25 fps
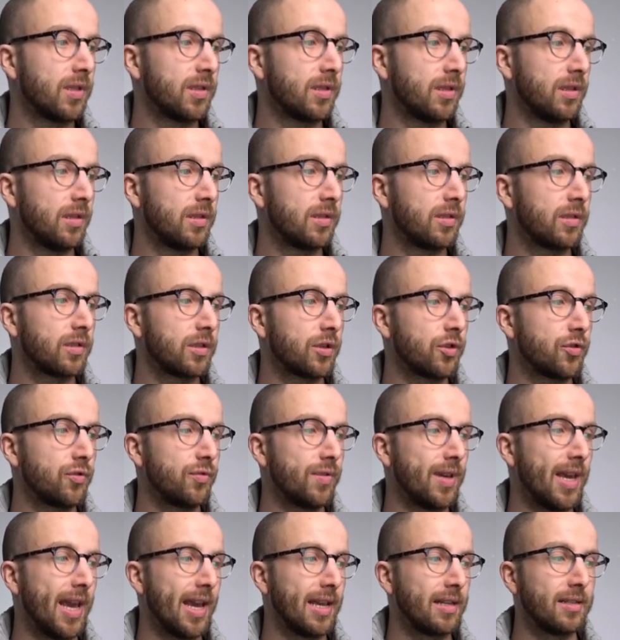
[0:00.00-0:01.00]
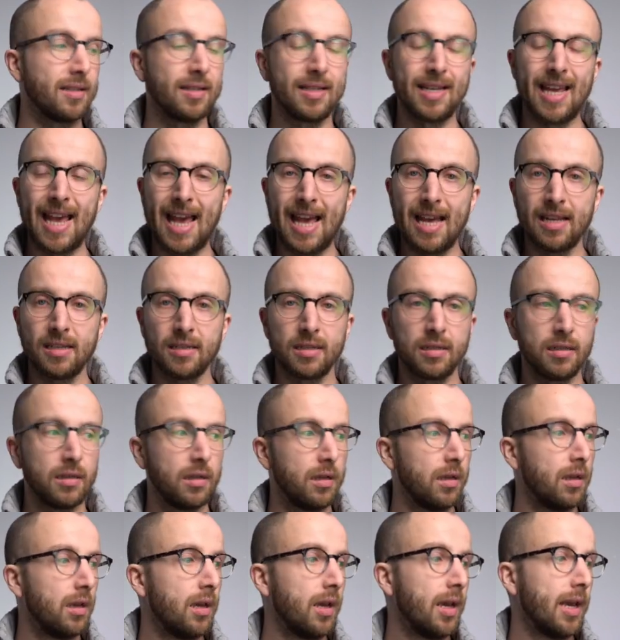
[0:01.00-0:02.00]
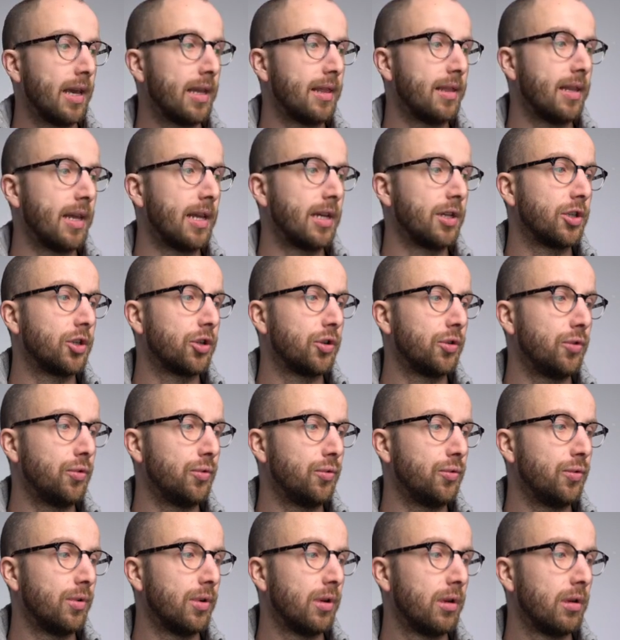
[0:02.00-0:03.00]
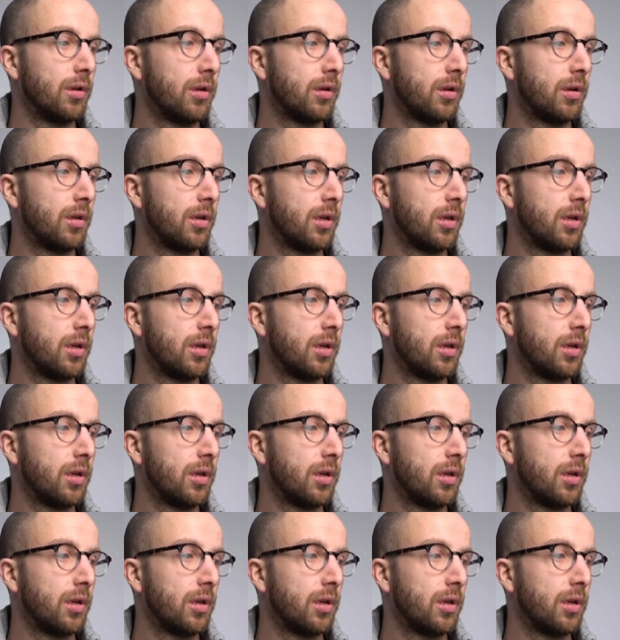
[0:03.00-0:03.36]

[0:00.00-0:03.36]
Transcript: sys created at and then to